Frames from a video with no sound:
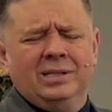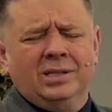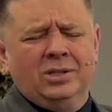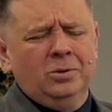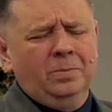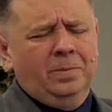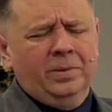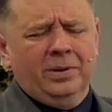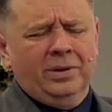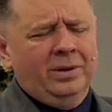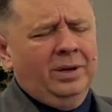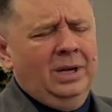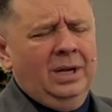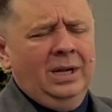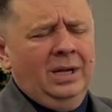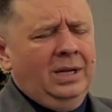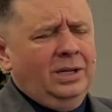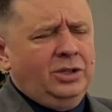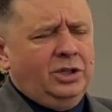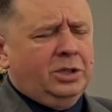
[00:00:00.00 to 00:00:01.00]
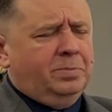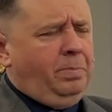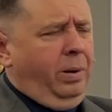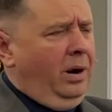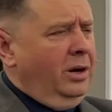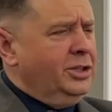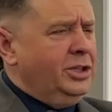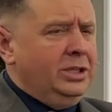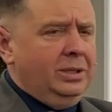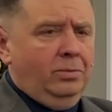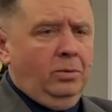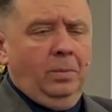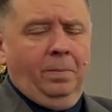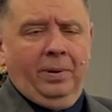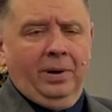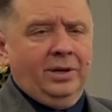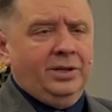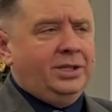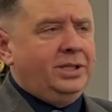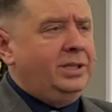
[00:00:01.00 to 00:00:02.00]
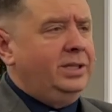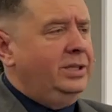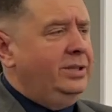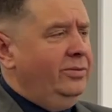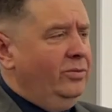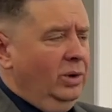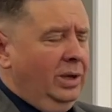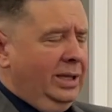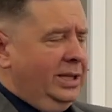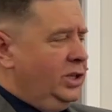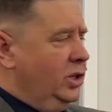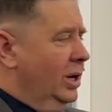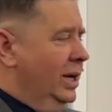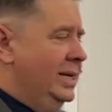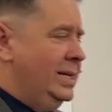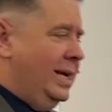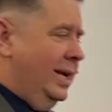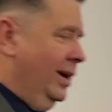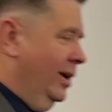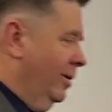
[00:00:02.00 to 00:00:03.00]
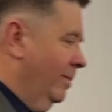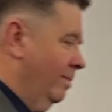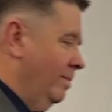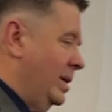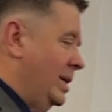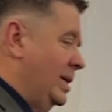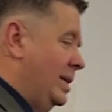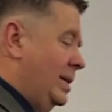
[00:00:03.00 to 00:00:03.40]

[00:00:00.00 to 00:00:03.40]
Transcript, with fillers: super just personable person, really trying to help me.